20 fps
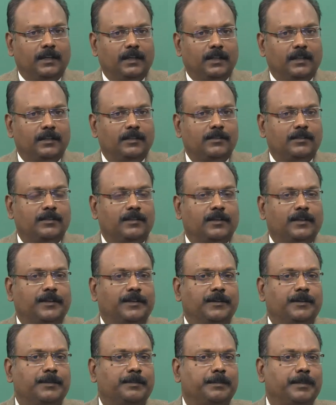and then
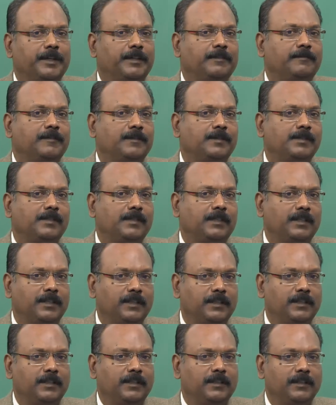start your breakfast
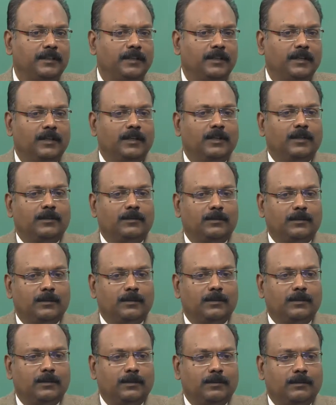early.
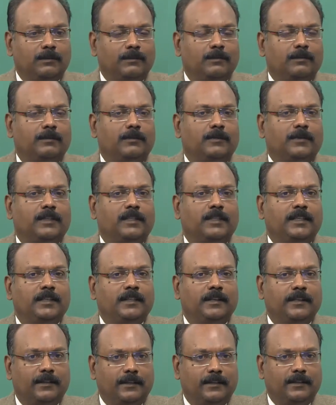So,
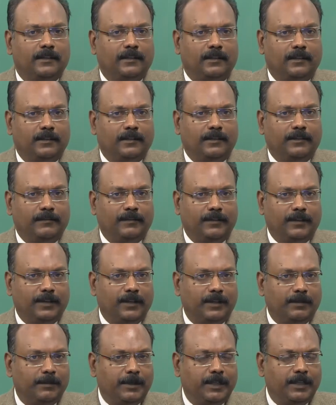nothing like that if you
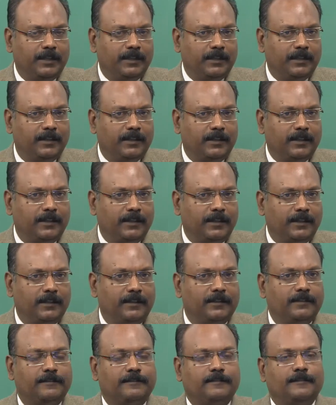can maintain that
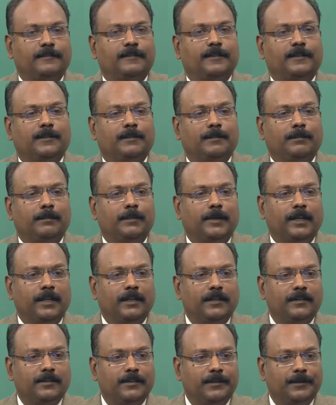kind of uh,
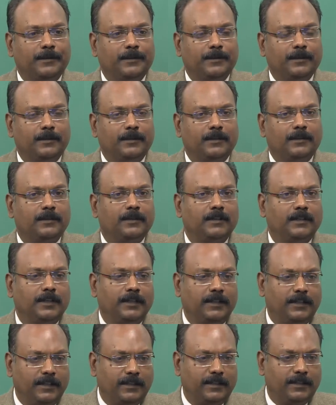balance in your uh,
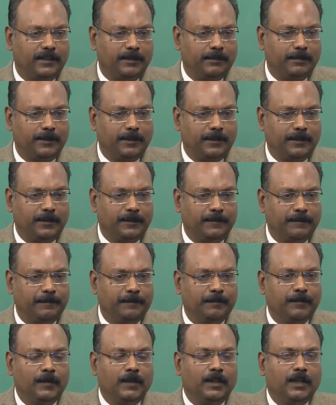eating habit.
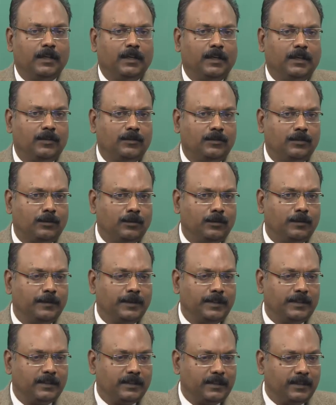And so
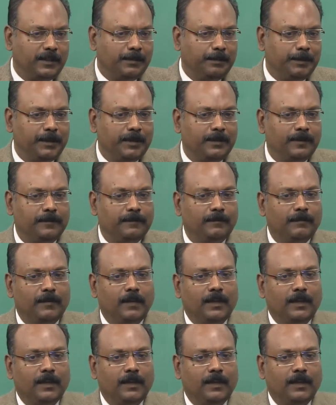with sleeping,